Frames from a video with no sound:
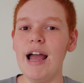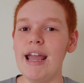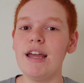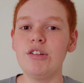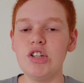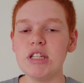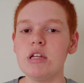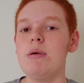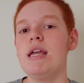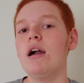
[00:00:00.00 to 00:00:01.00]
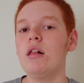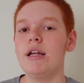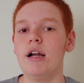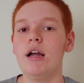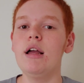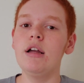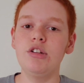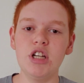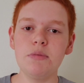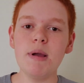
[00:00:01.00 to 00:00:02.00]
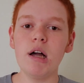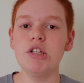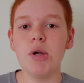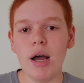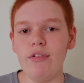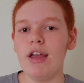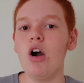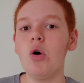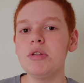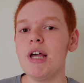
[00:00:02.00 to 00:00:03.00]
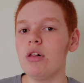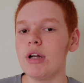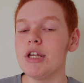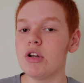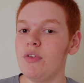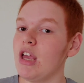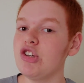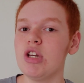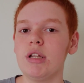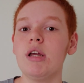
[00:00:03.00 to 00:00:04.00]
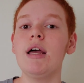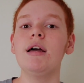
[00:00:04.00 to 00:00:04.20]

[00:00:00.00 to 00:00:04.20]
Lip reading: And just to make it clear, just because you have a hotel reservation